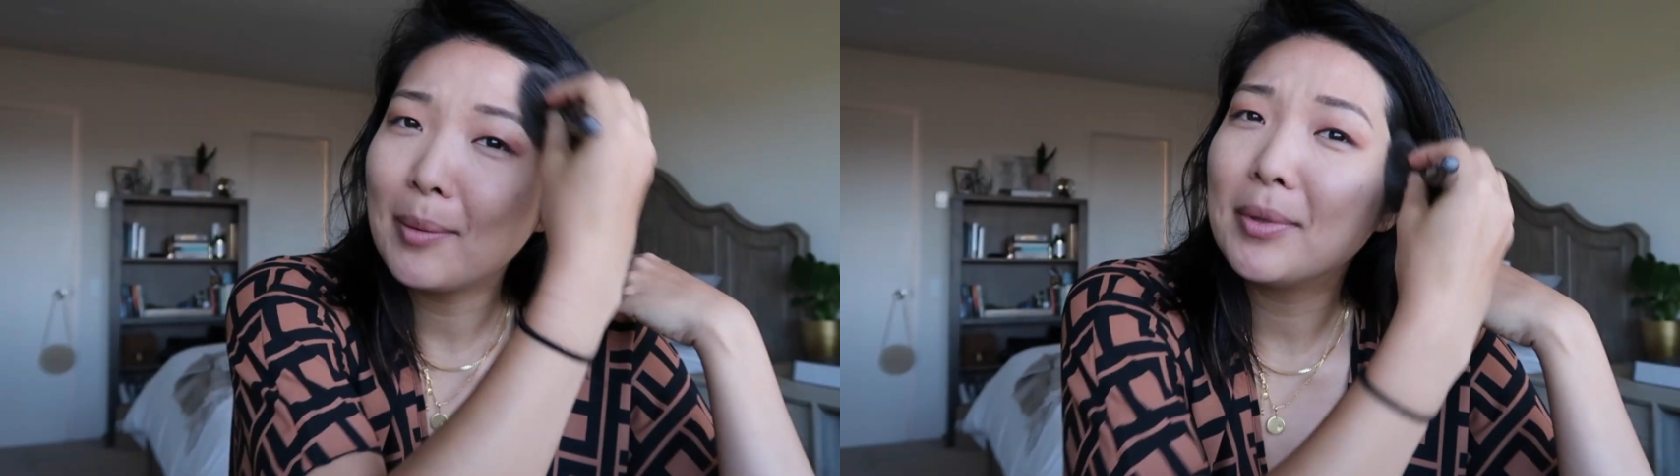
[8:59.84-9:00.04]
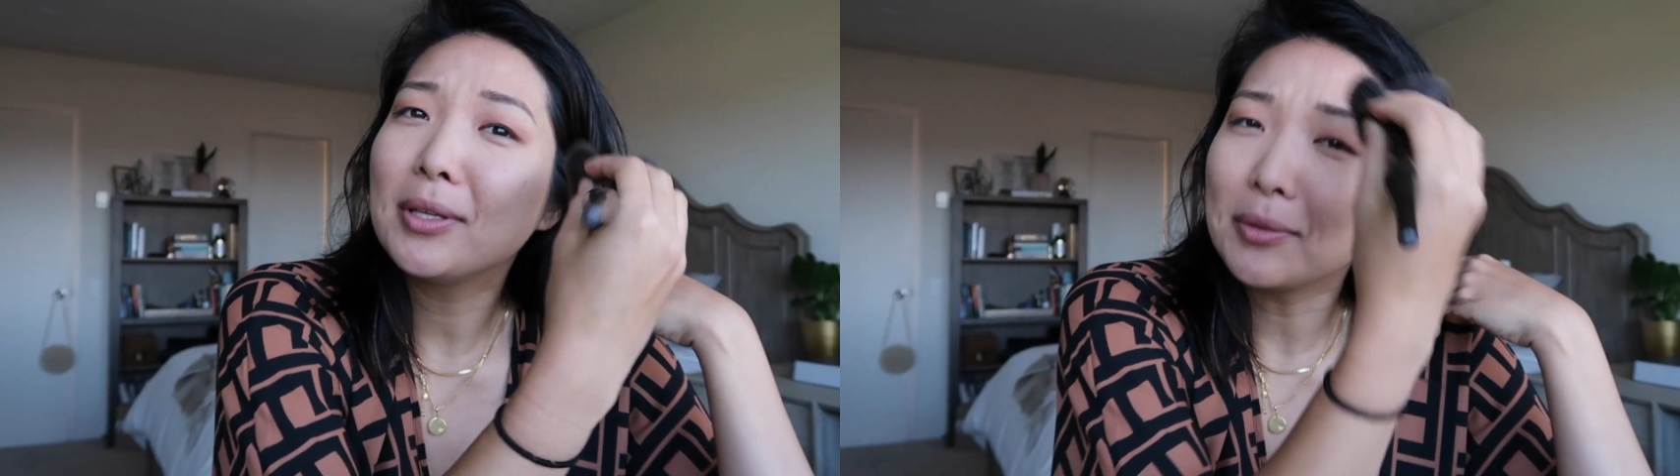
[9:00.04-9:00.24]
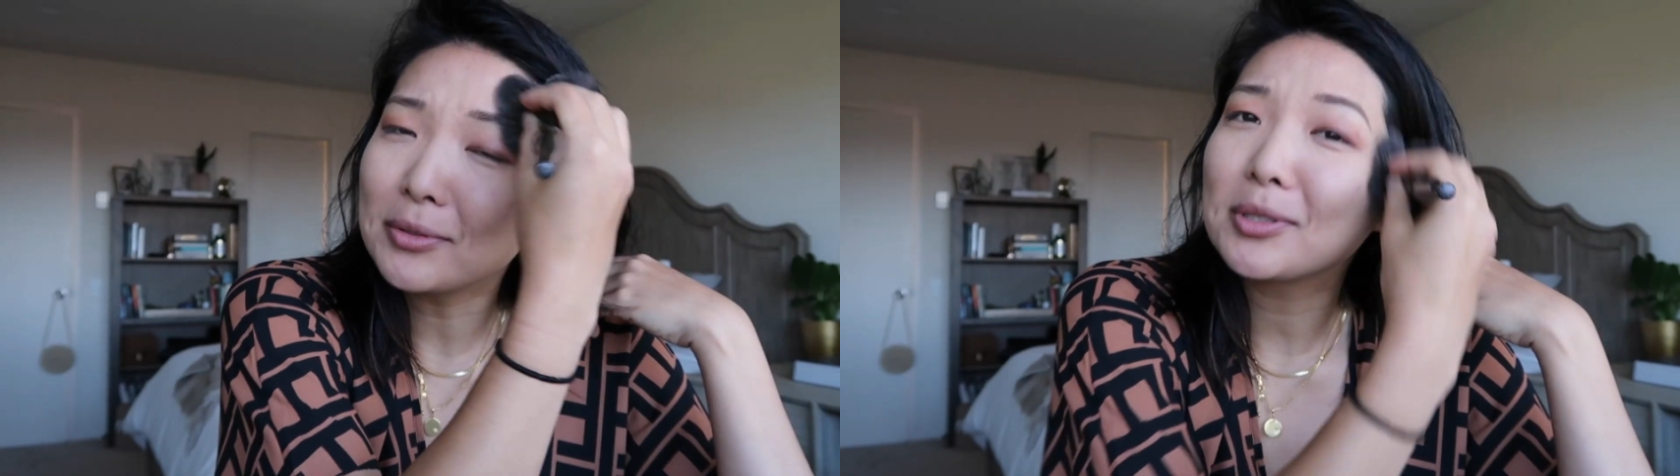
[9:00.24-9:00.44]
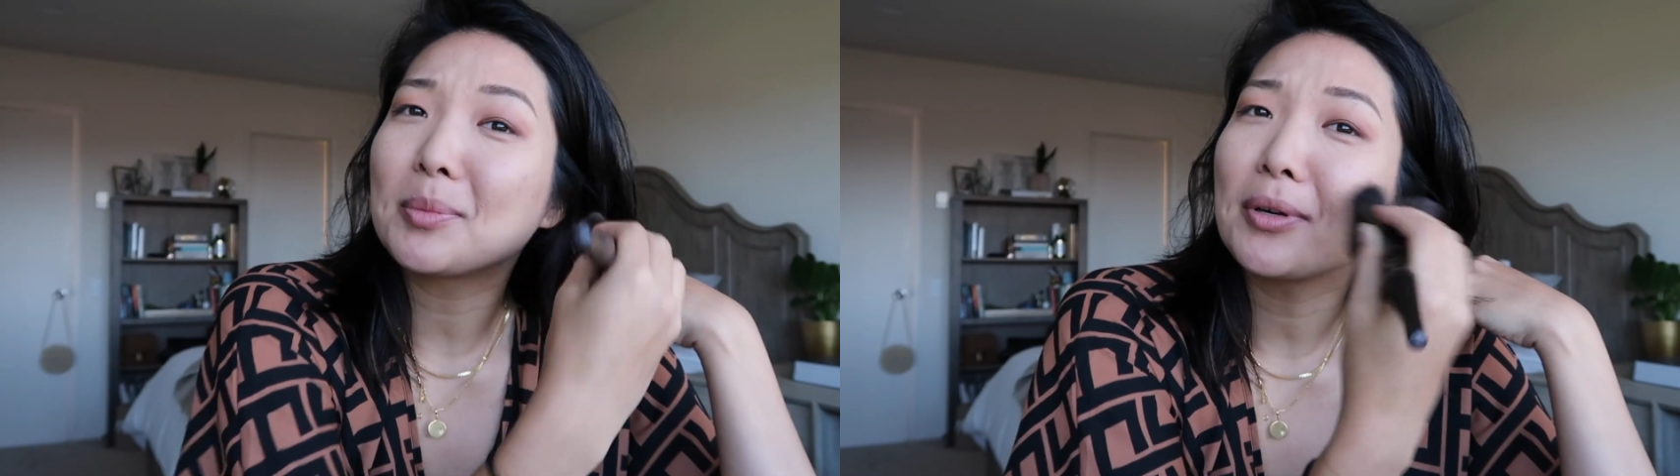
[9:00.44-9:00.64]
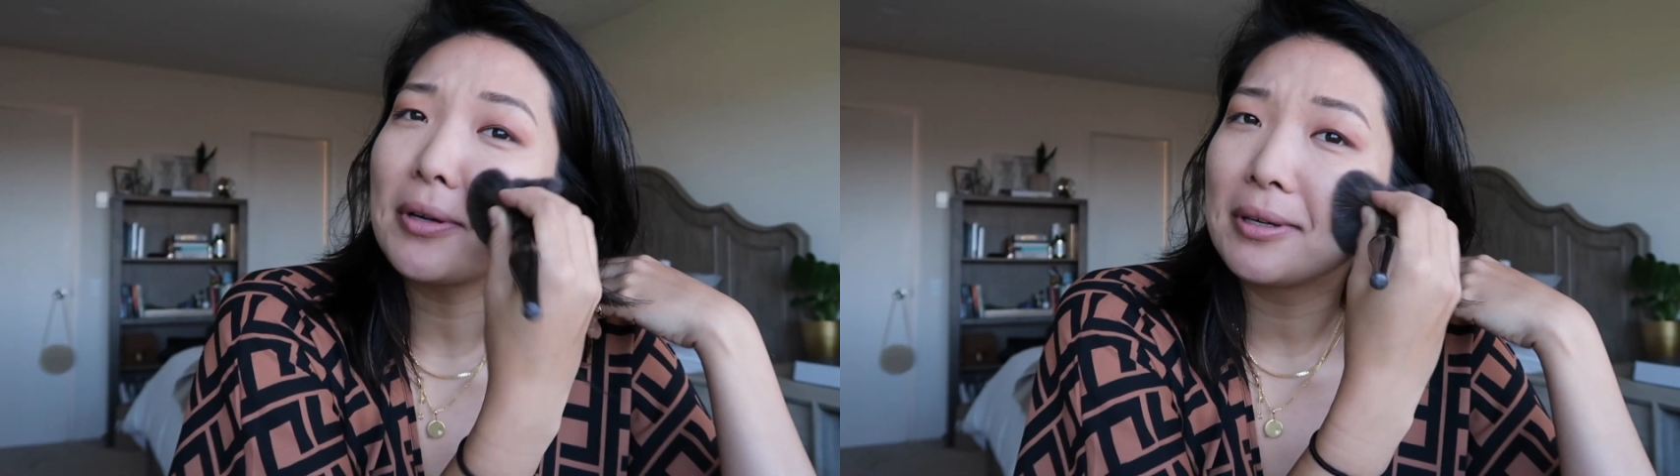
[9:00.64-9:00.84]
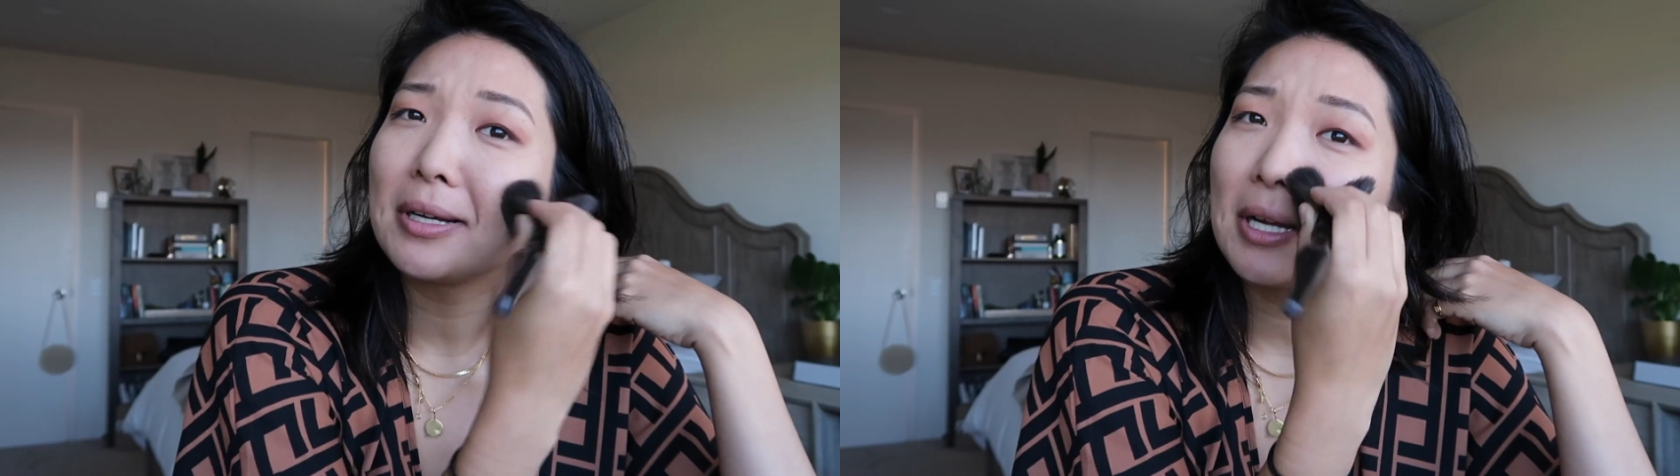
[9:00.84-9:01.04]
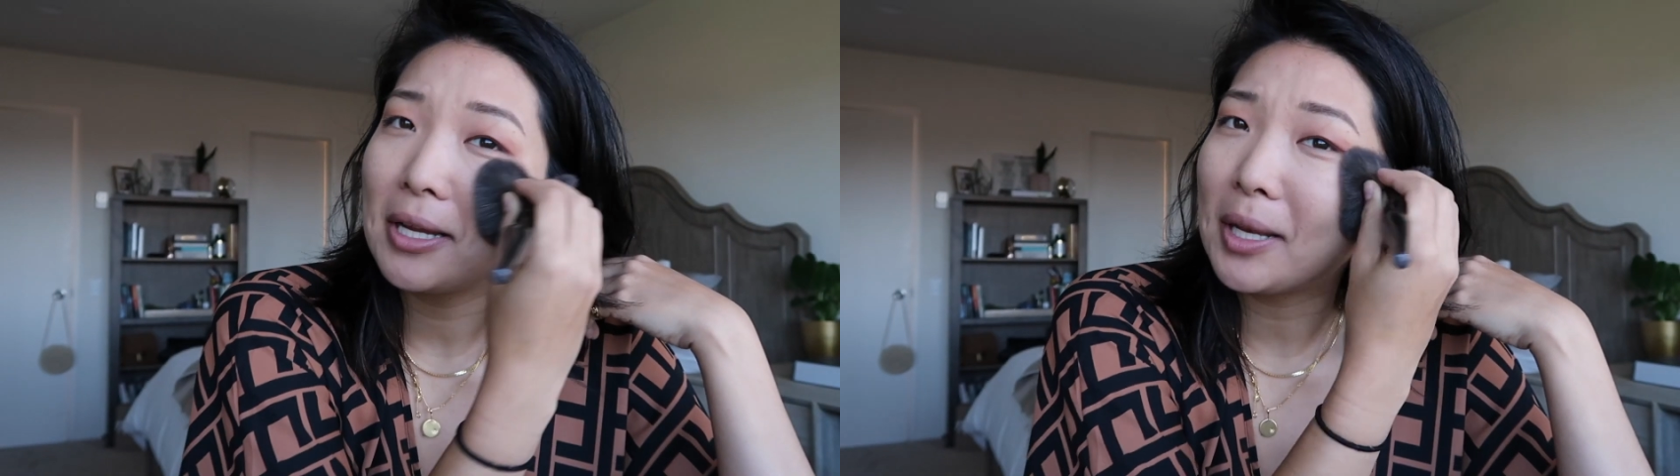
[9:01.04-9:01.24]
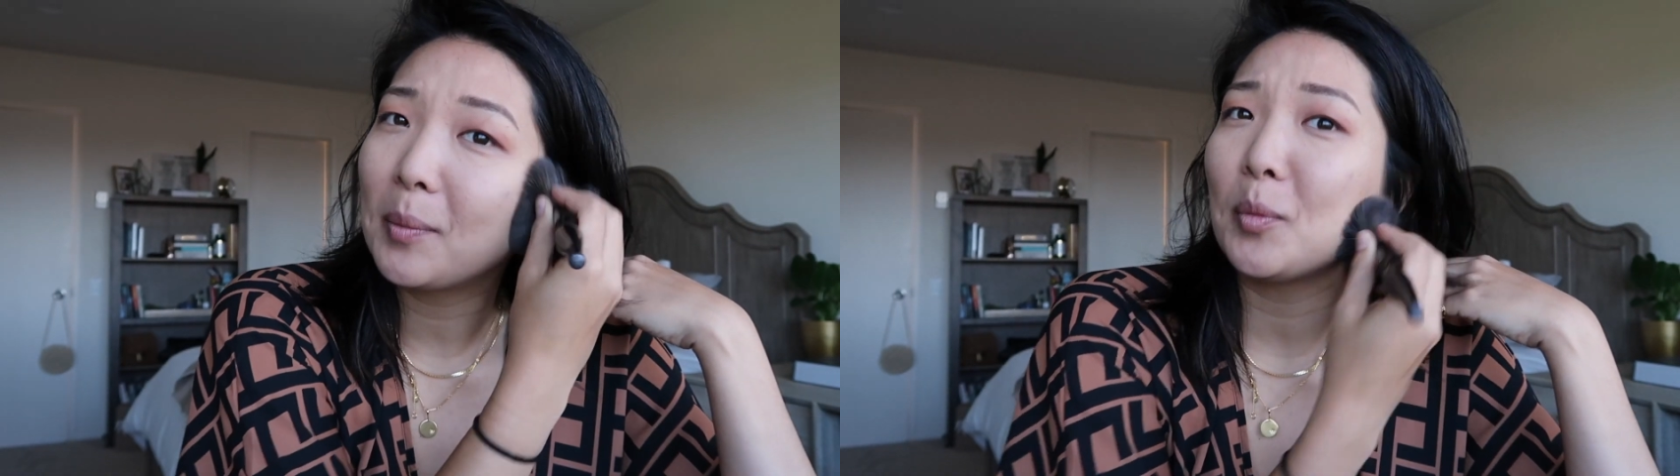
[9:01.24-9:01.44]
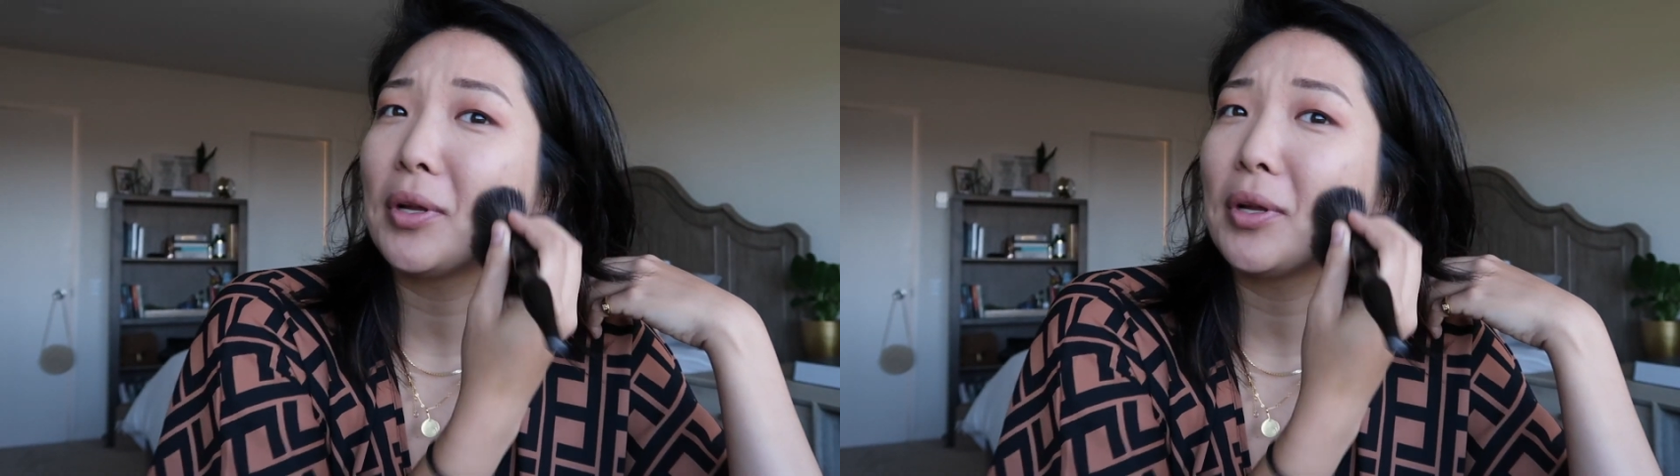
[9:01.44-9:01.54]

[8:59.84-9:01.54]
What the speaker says: I'm a YouTuber, and I'm